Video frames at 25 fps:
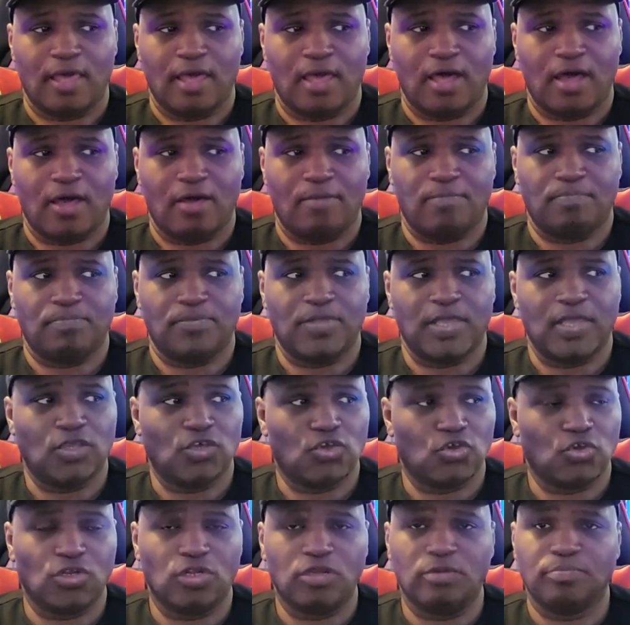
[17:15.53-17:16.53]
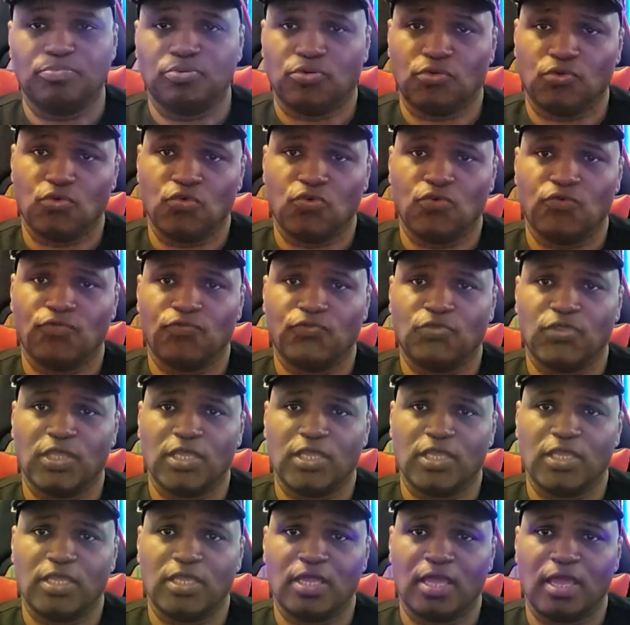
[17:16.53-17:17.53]
Um, they could improve
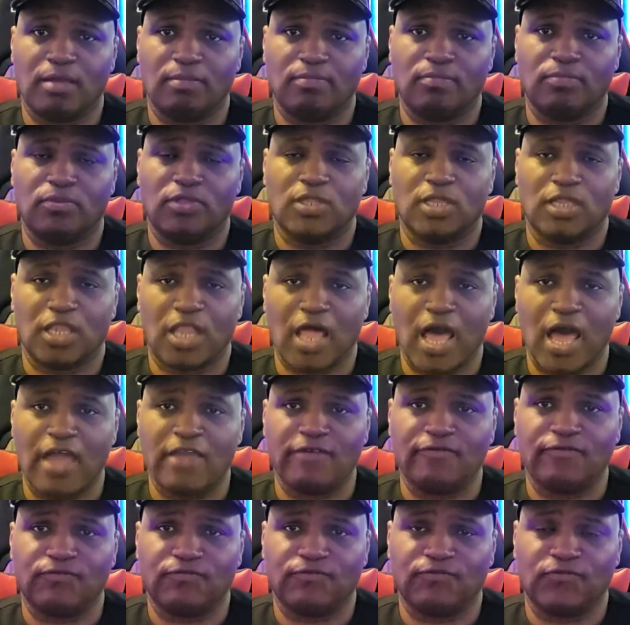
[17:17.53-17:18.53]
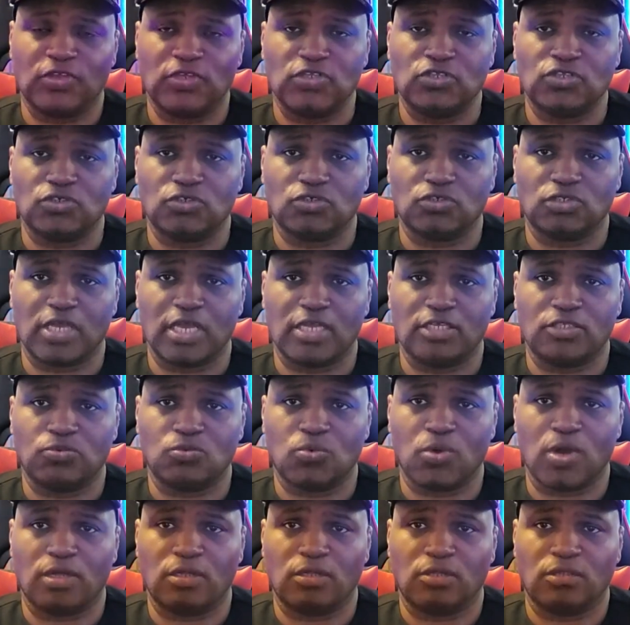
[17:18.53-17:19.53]
the the live features as
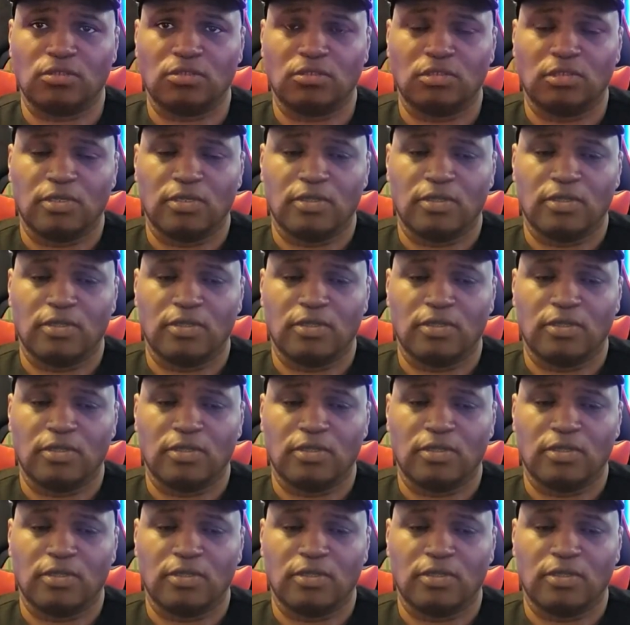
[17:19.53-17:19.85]
well.